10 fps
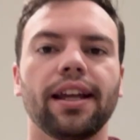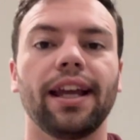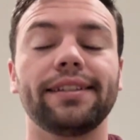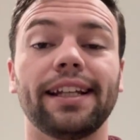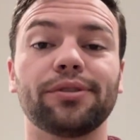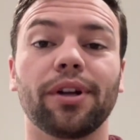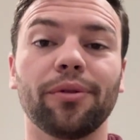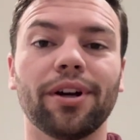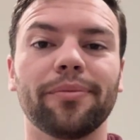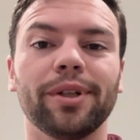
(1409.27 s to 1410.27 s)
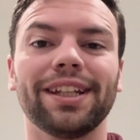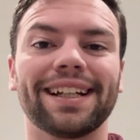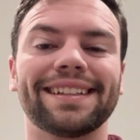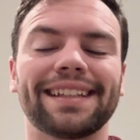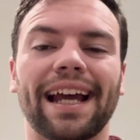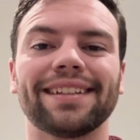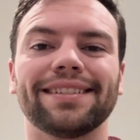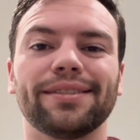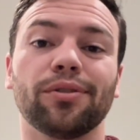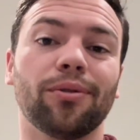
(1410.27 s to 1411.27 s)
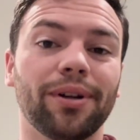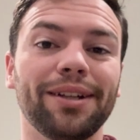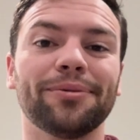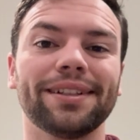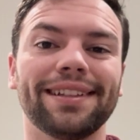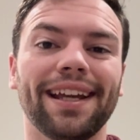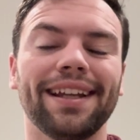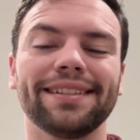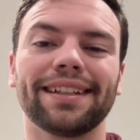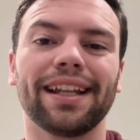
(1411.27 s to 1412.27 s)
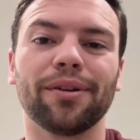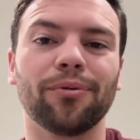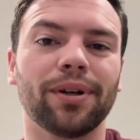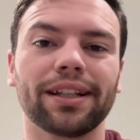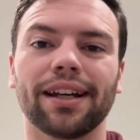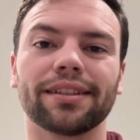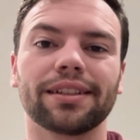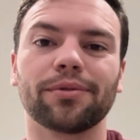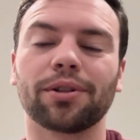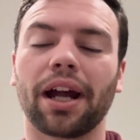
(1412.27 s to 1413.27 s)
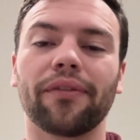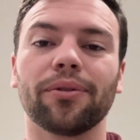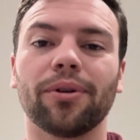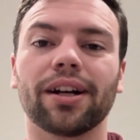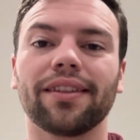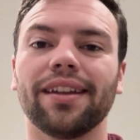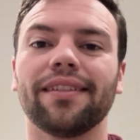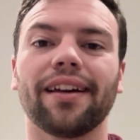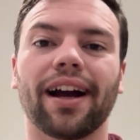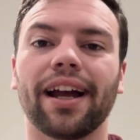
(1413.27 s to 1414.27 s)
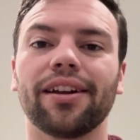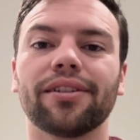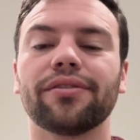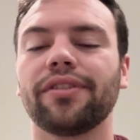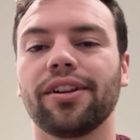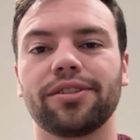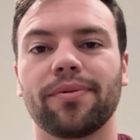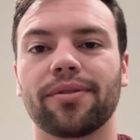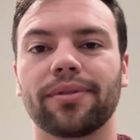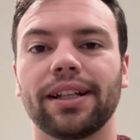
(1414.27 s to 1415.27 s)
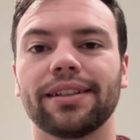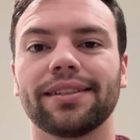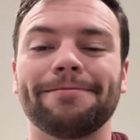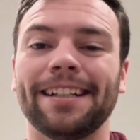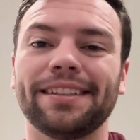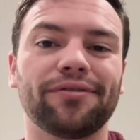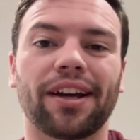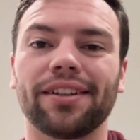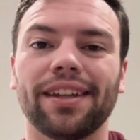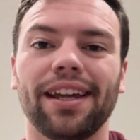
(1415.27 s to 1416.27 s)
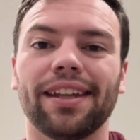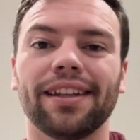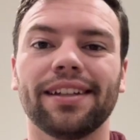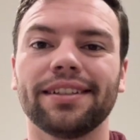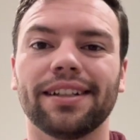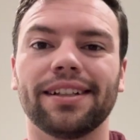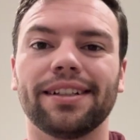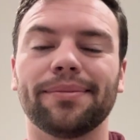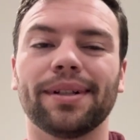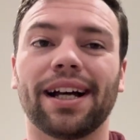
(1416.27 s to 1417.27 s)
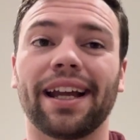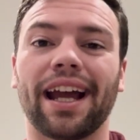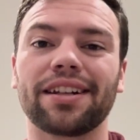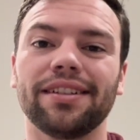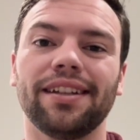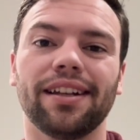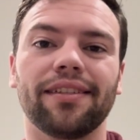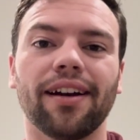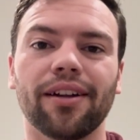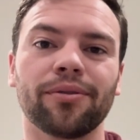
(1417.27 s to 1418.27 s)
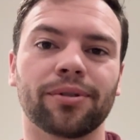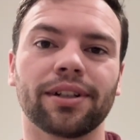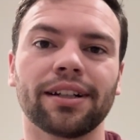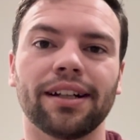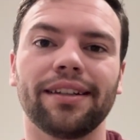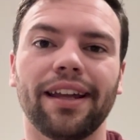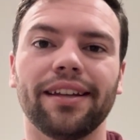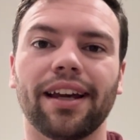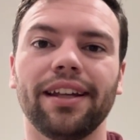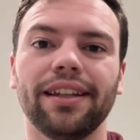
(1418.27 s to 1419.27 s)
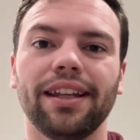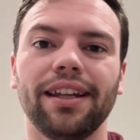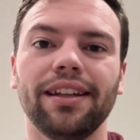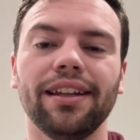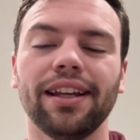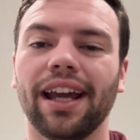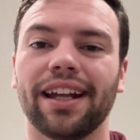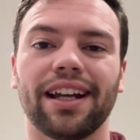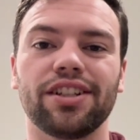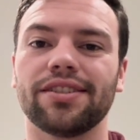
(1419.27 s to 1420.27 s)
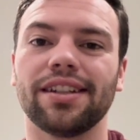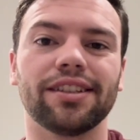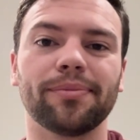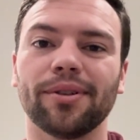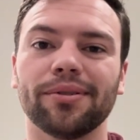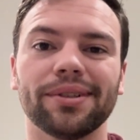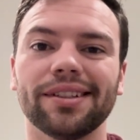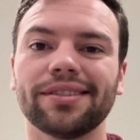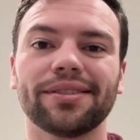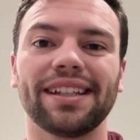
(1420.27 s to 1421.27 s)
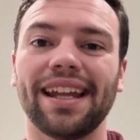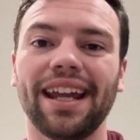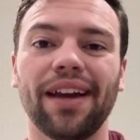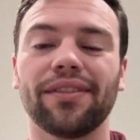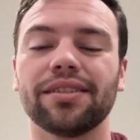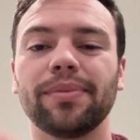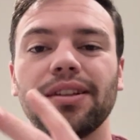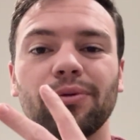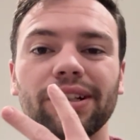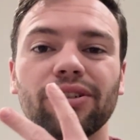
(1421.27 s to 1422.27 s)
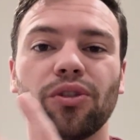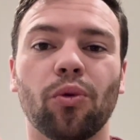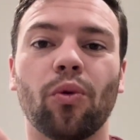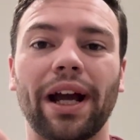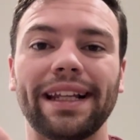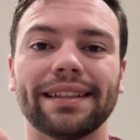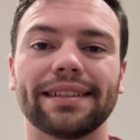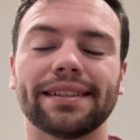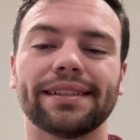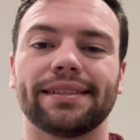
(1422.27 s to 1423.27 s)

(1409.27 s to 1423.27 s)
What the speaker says: It's day 21 of building a SaaS in 21 days and getting 1 customer. I have to walk the entire Fellowship of the Rings. It's the final day. I actually did a ton of work on day 19 and I just didn't spin the wheel. So today I have to spin the wheel twice.